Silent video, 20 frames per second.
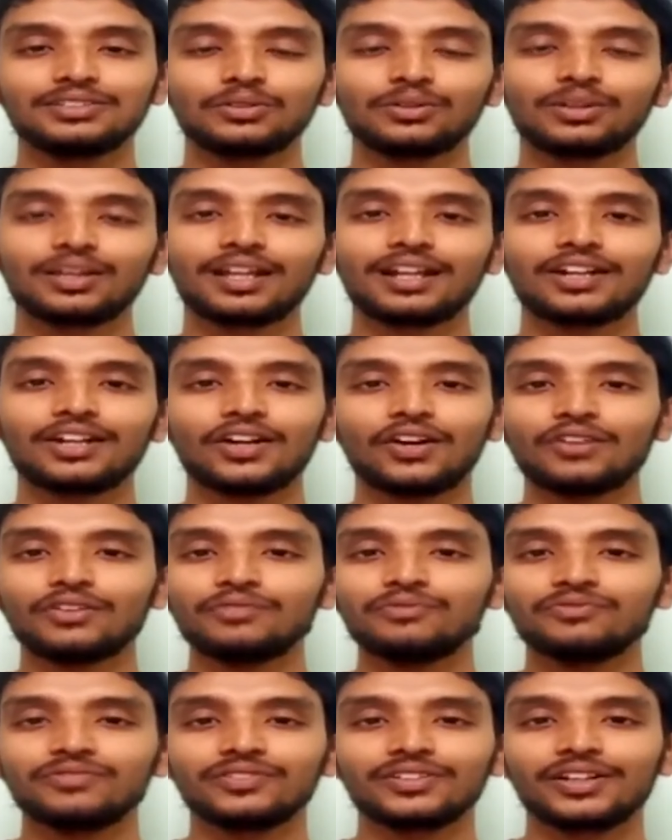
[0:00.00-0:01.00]
So there are a lot
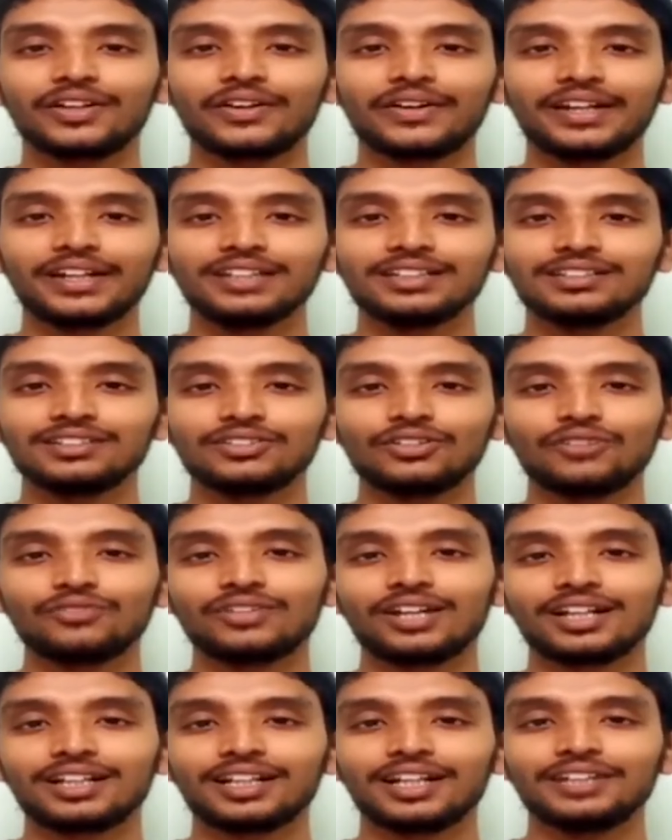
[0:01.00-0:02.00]
of cases of
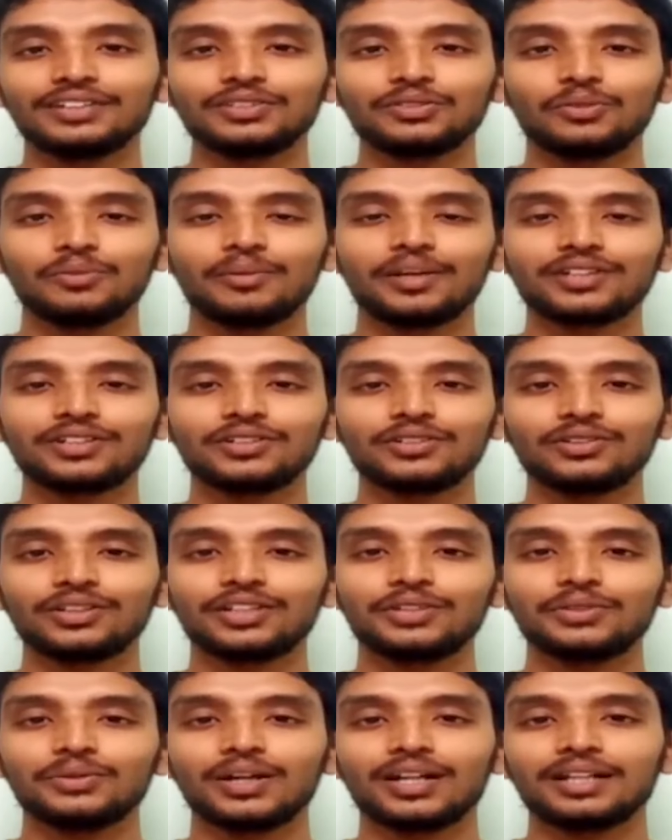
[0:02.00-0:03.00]
that kind. So make sure
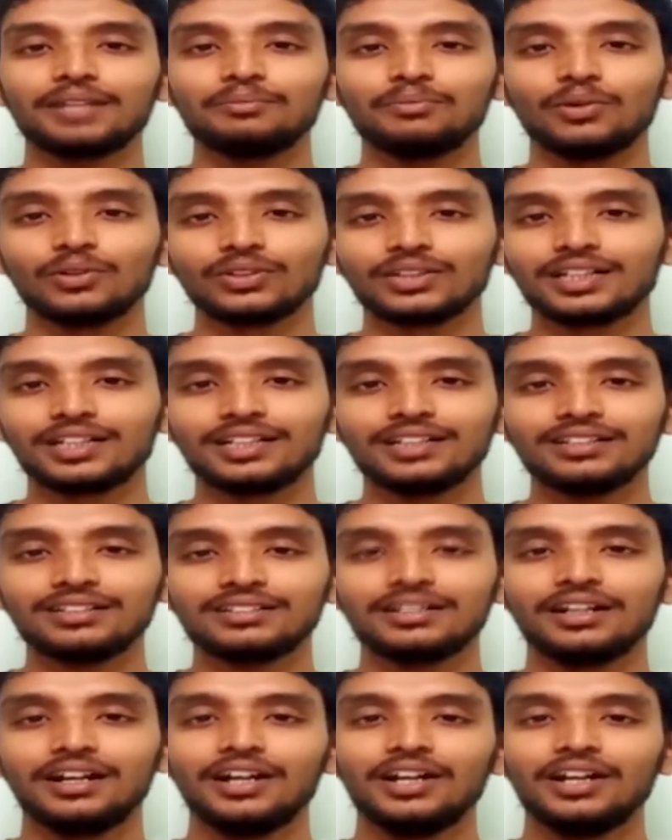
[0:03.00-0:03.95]
that you attend both the tests.